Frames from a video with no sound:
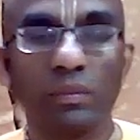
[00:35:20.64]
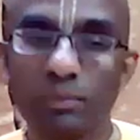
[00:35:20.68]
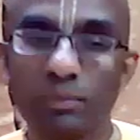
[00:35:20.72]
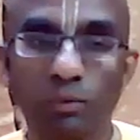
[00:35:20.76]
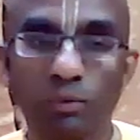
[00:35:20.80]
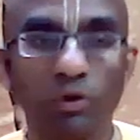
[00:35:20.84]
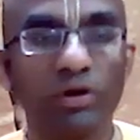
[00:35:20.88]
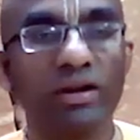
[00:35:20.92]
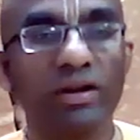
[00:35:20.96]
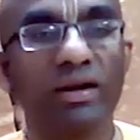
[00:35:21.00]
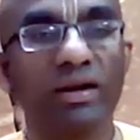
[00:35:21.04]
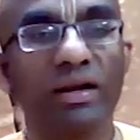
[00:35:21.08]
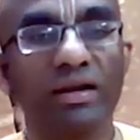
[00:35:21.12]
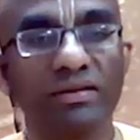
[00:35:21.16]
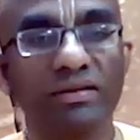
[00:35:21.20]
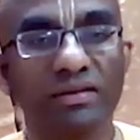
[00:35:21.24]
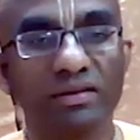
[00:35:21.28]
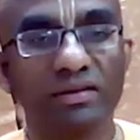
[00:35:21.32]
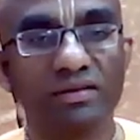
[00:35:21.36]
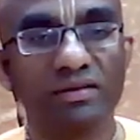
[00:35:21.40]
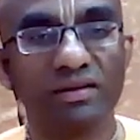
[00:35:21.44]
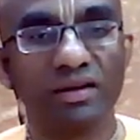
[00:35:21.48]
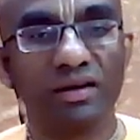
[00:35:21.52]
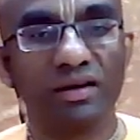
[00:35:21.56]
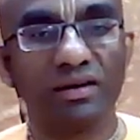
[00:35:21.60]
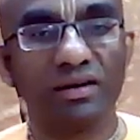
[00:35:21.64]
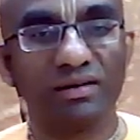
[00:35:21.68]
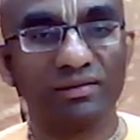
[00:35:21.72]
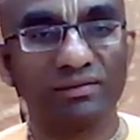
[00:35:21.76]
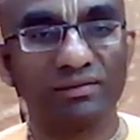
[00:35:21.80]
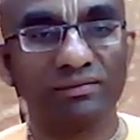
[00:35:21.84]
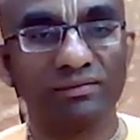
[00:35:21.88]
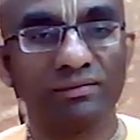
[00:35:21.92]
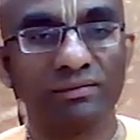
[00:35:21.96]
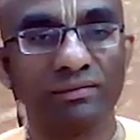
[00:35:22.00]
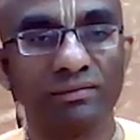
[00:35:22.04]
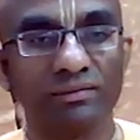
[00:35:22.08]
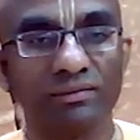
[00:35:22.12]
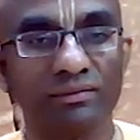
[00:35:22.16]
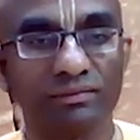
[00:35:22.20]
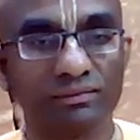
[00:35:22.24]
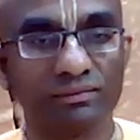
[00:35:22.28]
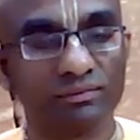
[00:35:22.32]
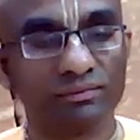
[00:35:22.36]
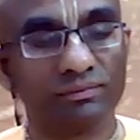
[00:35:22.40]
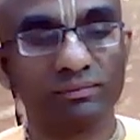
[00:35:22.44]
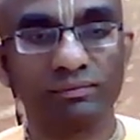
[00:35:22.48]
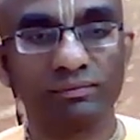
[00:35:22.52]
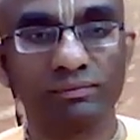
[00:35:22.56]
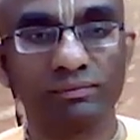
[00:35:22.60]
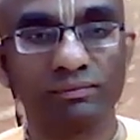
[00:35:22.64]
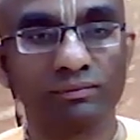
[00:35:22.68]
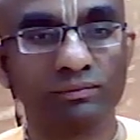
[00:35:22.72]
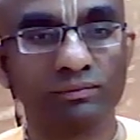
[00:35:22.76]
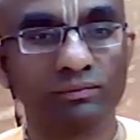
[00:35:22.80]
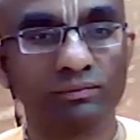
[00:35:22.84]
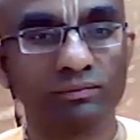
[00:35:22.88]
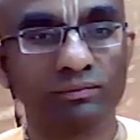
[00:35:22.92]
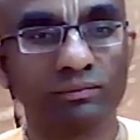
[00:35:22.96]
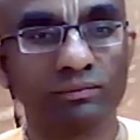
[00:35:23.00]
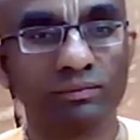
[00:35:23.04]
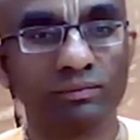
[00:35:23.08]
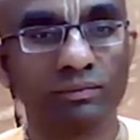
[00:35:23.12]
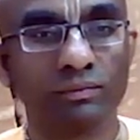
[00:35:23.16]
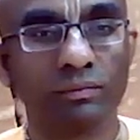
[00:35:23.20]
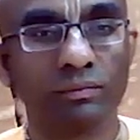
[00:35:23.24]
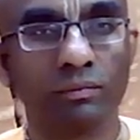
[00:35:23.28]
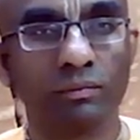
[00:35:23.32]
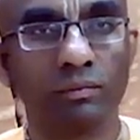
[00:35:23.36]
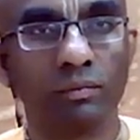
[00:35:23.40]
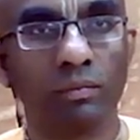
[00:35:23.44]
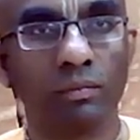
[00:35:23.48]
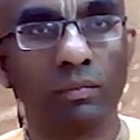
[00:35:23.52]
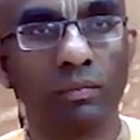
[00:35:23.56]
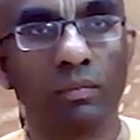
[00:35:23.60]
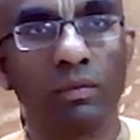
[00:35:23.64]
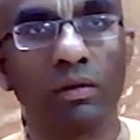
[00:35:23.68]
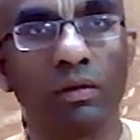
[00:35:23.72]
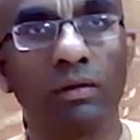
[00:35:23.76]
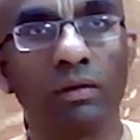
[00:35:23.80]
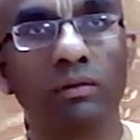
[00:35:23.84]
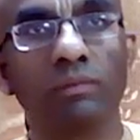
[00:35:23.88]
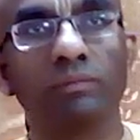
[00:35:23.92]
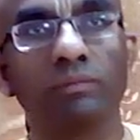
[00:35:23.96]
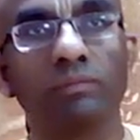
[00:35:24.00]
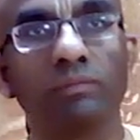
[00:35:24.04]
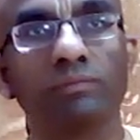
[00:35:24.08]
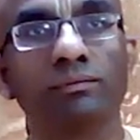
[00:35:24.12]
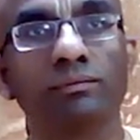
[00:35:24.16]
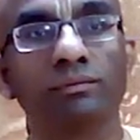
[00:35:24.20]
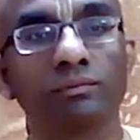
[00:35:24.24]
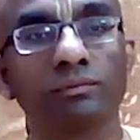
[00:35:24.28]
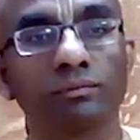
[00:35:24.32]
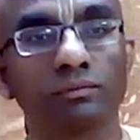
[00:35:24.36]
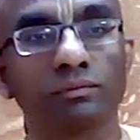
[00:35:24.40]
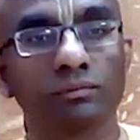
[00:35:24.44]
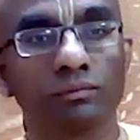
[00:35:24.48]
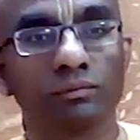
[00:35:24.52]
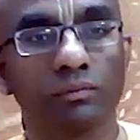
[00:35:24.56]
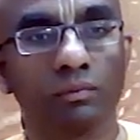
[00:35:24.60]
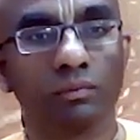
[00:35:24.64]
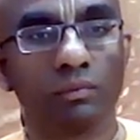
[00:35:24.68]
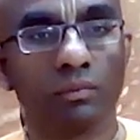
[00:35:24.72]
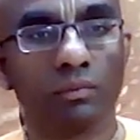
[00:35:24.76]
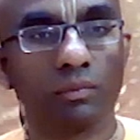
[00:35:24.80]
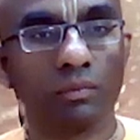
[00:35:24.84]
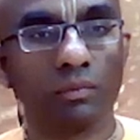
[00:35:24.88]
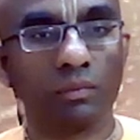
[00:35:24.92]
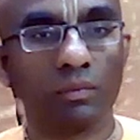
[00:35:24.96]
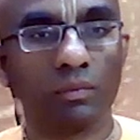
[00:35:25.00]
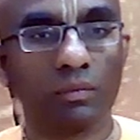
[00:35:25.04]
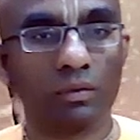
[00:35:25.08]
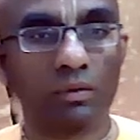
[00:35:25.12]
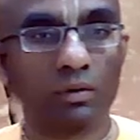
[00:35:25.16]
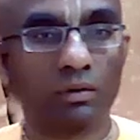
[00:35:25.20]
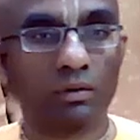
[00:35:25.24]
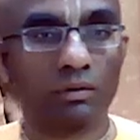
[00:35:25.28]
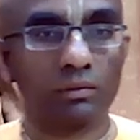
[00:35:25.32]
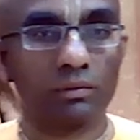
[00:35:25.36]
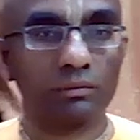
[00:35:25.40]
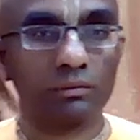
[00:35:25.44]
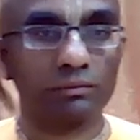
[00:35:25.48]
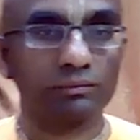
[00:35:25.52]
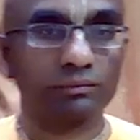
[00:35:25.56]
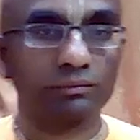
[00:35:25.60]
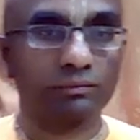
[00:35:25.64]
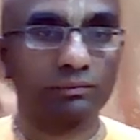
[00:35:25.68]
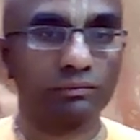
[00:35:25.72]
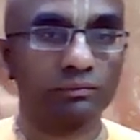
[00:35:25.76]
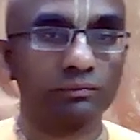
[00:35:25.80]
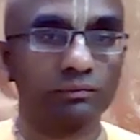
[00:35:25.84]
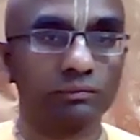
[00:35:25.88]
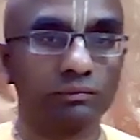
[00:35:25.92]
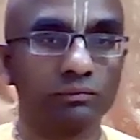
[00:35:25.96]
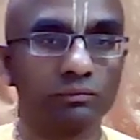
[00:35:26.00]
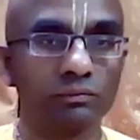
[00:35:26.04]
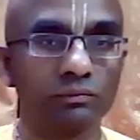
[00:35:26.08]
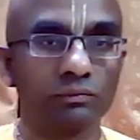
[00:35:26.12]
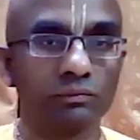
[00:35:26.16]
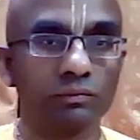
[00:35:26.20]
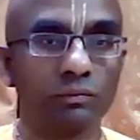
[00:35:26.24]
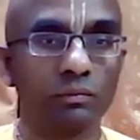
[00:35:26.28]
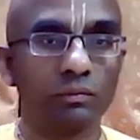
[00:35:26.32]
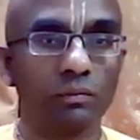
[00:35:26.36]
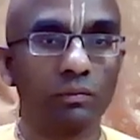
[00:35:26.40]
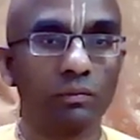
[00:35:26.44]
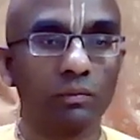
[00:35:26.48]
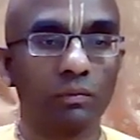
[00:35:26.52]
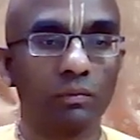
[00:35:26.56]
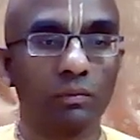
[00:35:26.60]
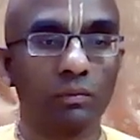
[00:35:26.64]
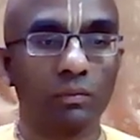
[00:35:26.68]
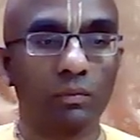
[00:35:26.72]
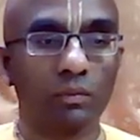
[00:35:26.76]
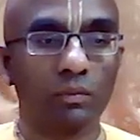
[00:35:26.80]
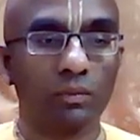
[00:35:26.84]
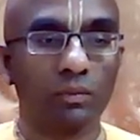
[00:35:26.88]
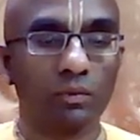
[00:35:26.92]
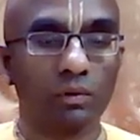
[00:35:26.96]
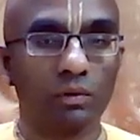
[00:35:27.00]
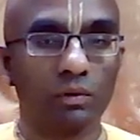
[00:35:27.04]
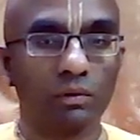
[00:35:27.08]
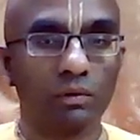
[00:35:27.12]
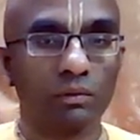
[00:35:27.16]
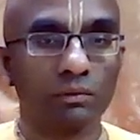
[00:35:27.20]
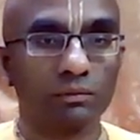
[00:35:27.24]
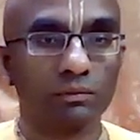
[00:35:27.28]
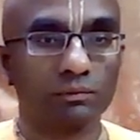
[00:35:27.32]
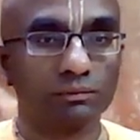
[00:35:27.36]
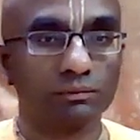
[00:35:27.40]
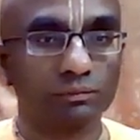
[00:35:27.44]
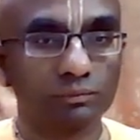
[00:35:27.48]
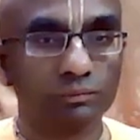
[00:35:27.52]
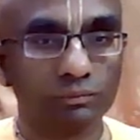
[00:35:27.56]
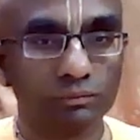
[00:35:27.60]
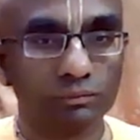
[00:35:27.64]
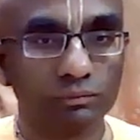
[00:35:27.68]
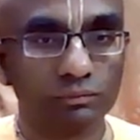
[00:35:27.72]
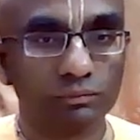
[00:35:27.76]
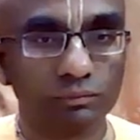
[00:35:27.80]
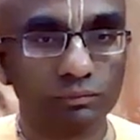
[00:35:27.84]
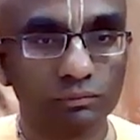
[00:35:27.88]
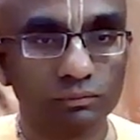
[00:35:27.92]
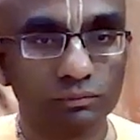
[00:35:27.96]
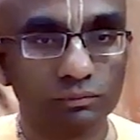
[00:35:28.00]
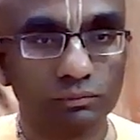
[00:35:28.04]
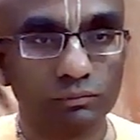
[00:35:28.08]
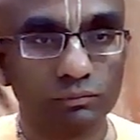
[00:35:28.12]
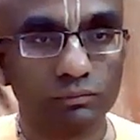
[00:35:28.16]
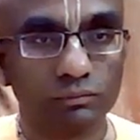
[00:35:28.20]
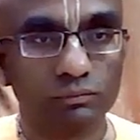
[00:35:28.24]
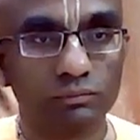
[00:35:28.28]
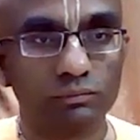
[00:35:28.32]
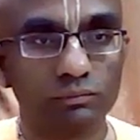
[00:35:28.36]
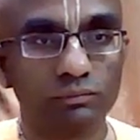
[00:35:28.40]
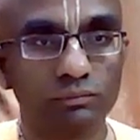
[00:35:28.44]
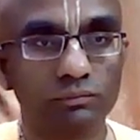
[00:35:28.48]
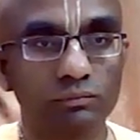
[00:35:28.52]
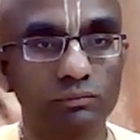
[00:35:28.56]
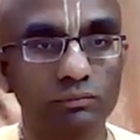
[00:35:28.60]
This person isn't speaking.